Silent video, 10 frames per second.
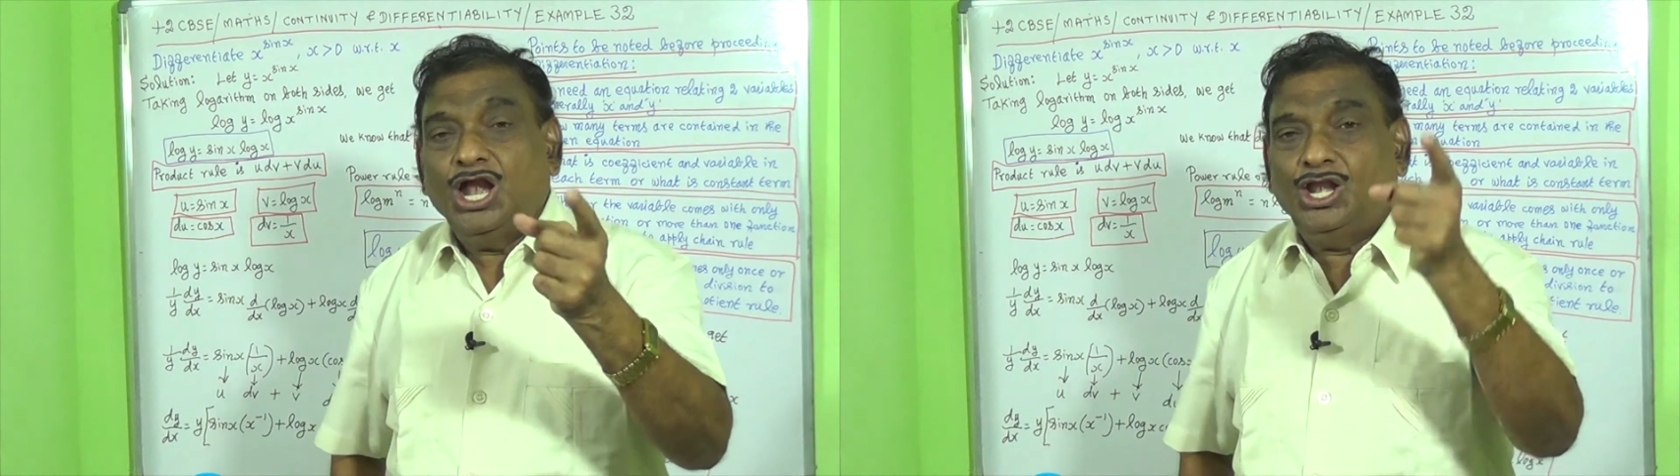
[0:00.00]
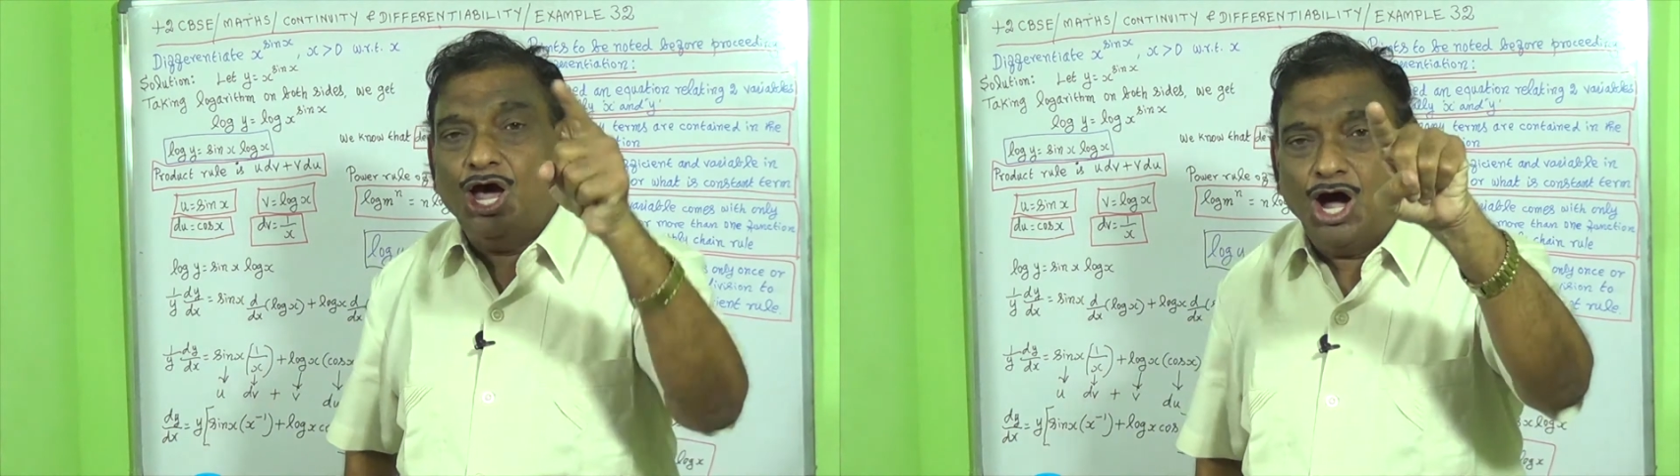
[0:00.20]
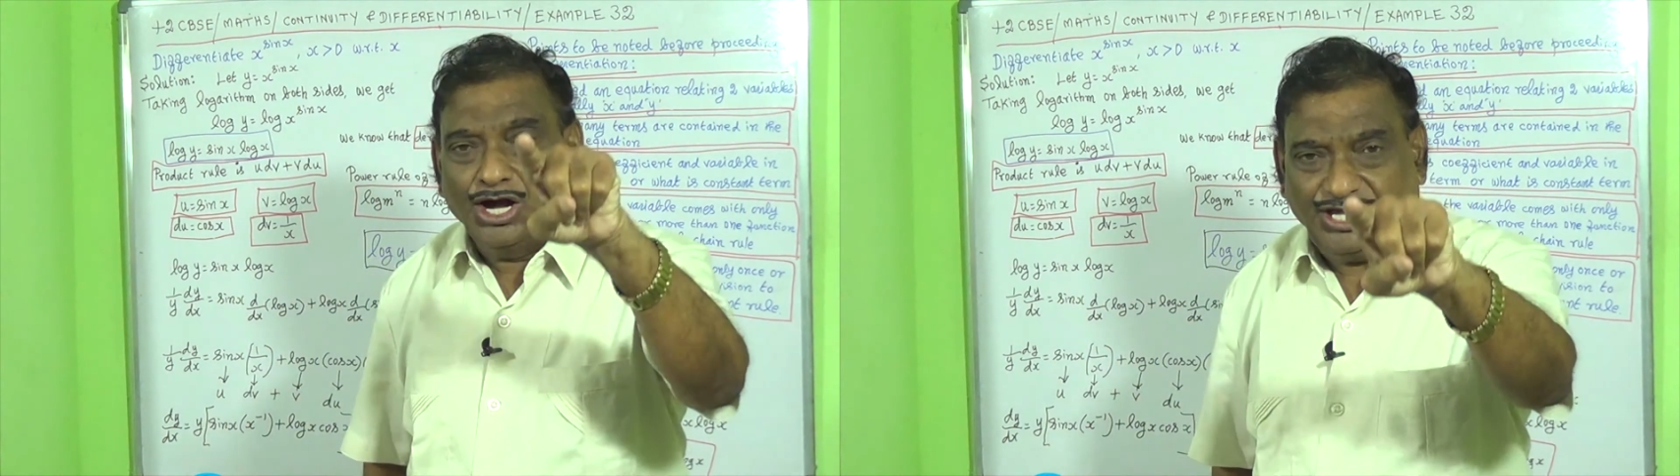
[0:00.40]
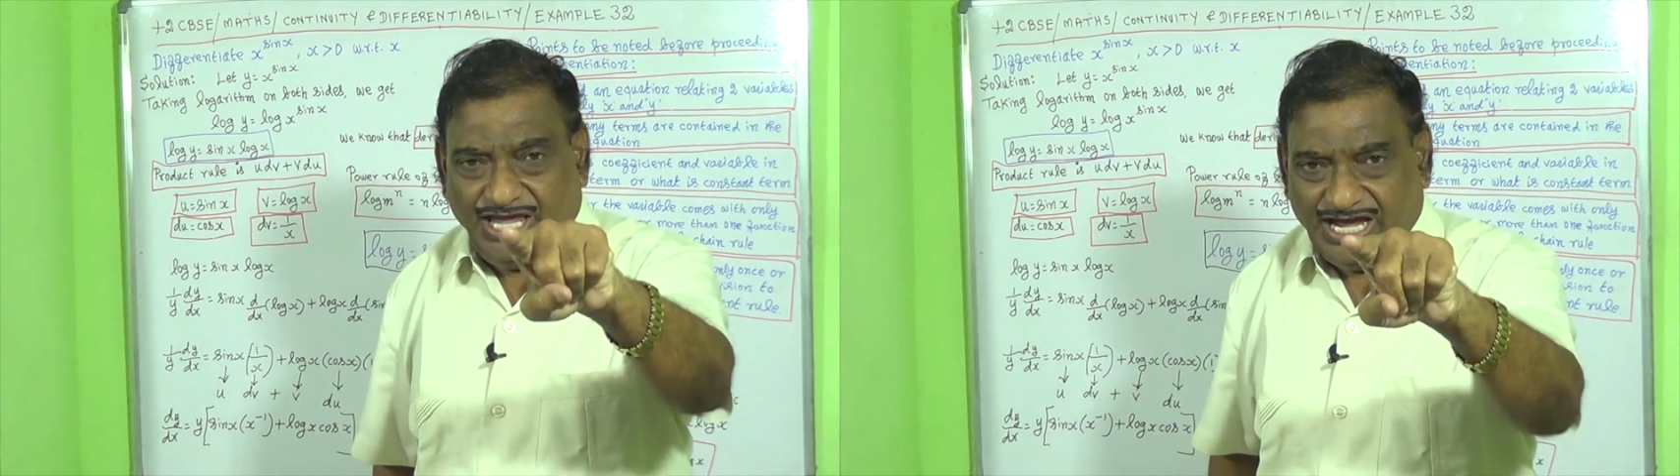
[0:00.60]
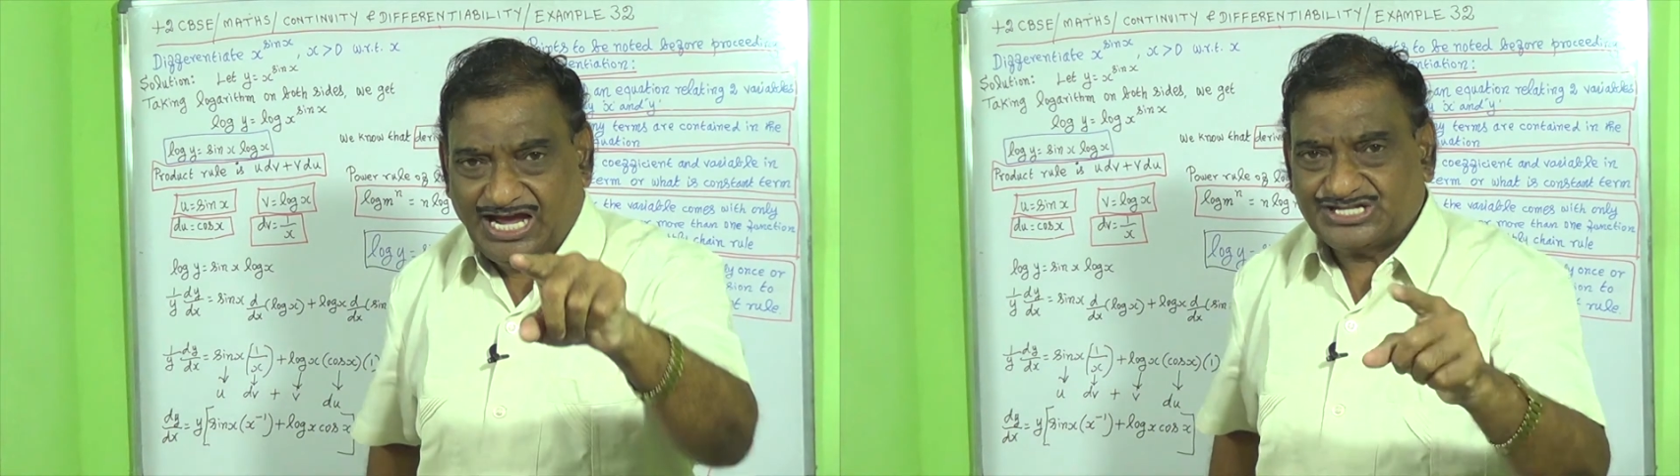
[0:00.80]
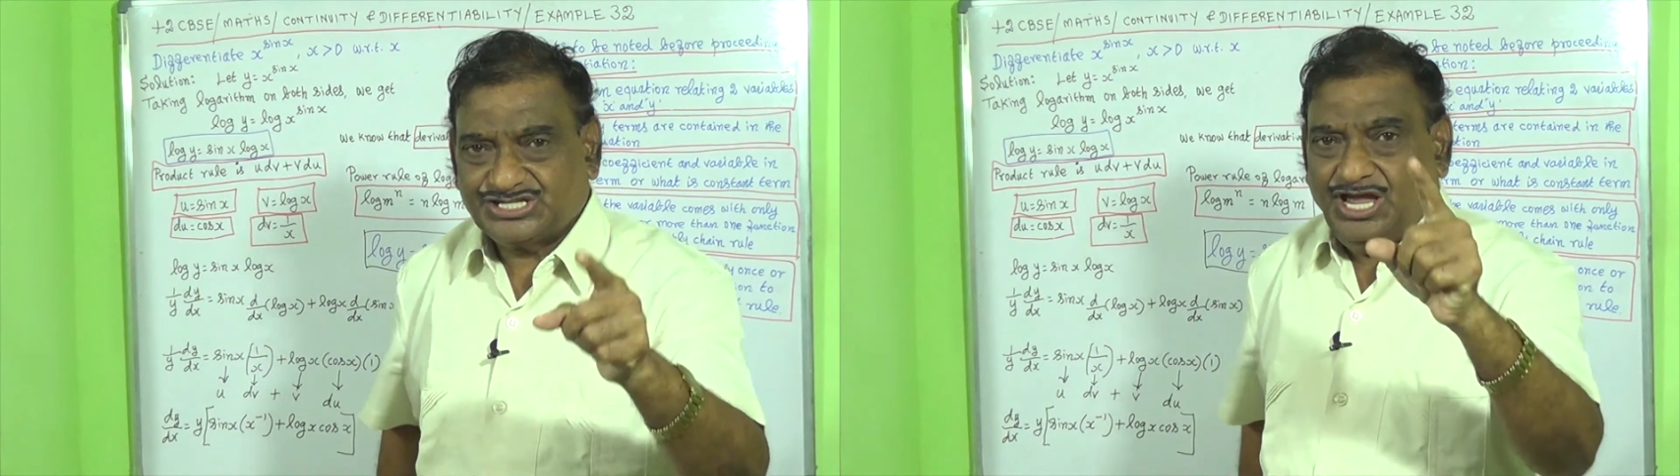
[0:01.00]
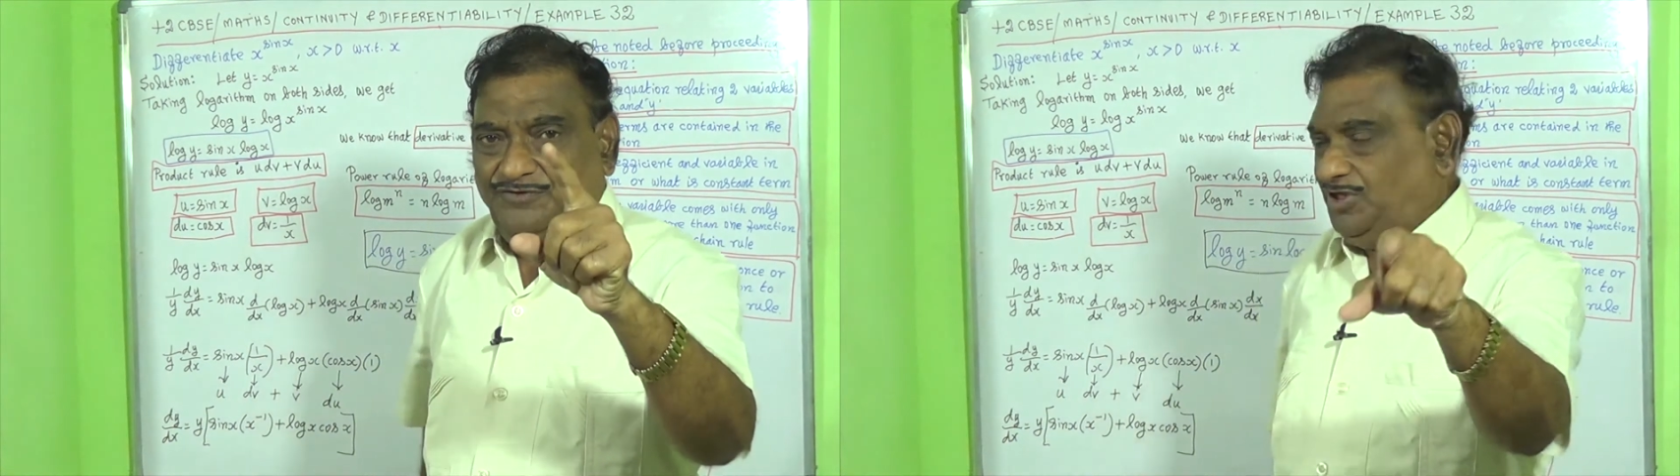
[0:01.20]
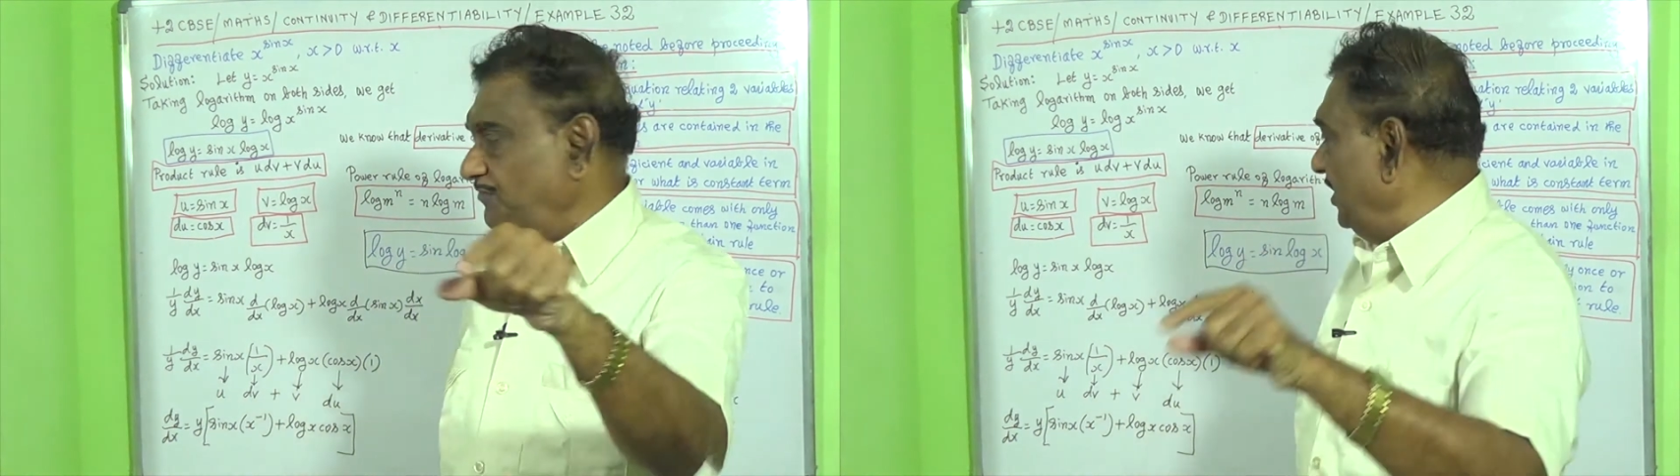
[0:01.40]
log x,
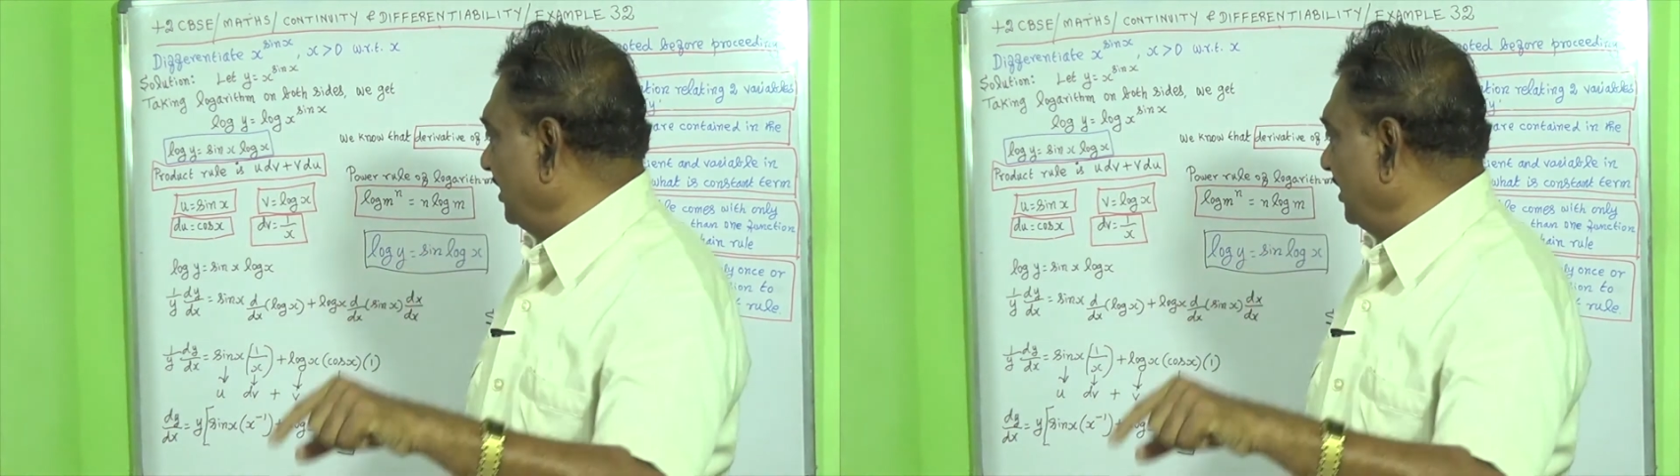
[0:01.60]
we will